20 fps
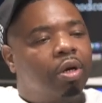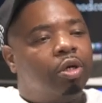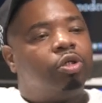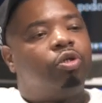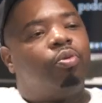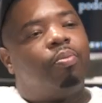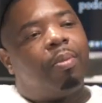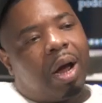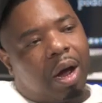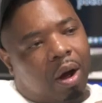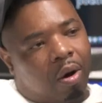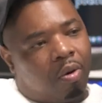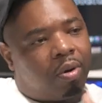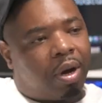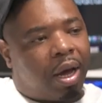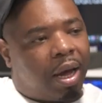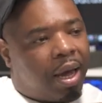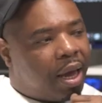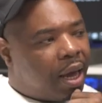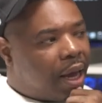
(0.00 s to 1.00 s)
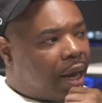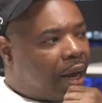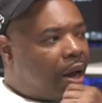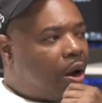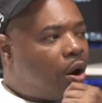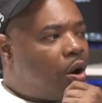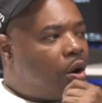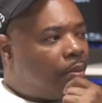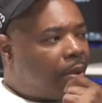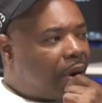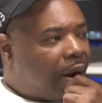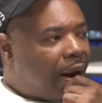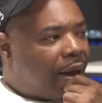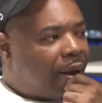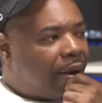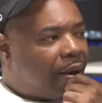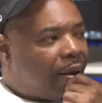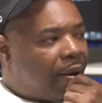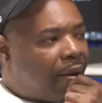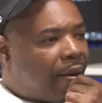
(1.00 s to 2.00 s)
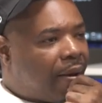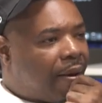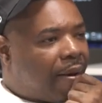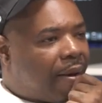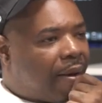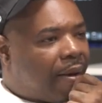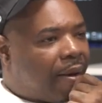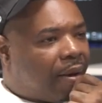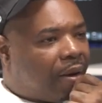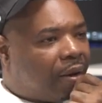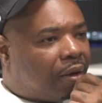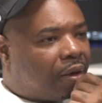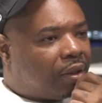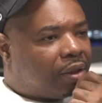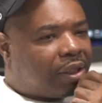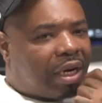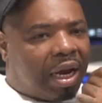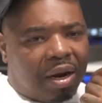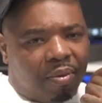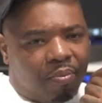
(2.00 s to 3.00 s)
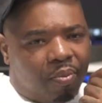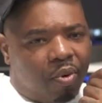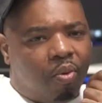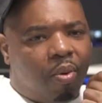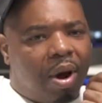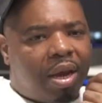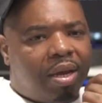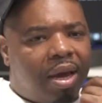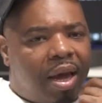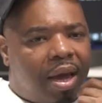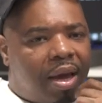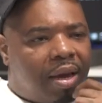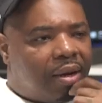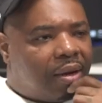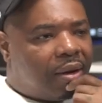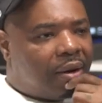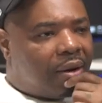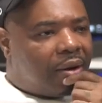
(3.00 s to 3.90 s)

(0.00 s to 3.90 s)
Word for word: So my uncle had called me like, Johnny Boo, where you at?